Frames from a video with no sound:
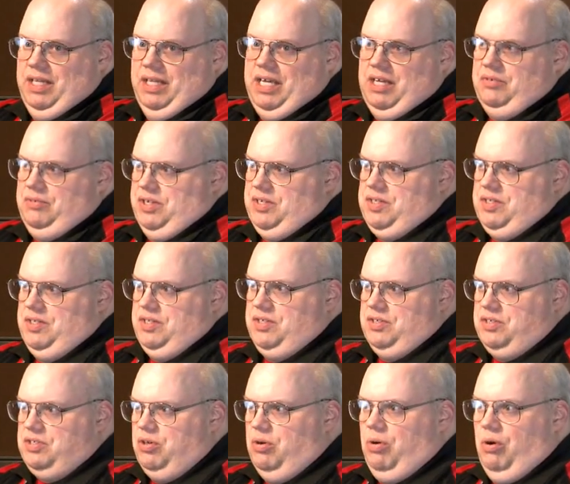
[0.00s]
addresses are
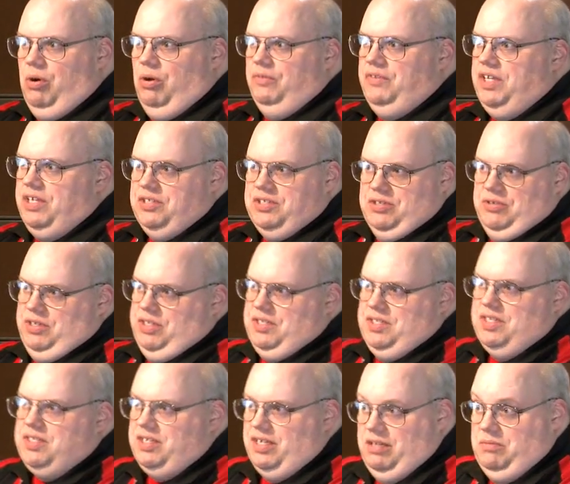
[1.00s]
so old they just don't
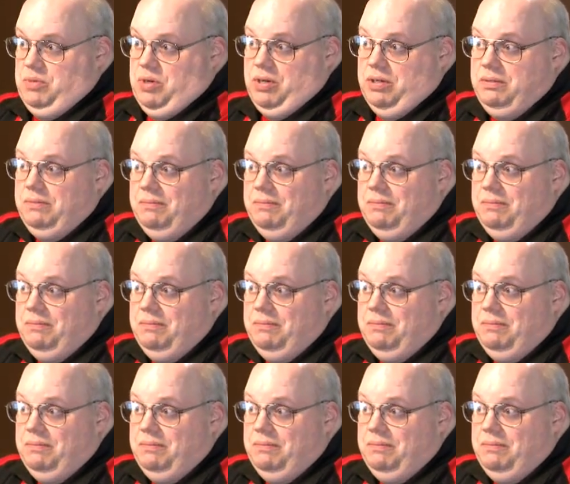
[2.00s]
exist anymore.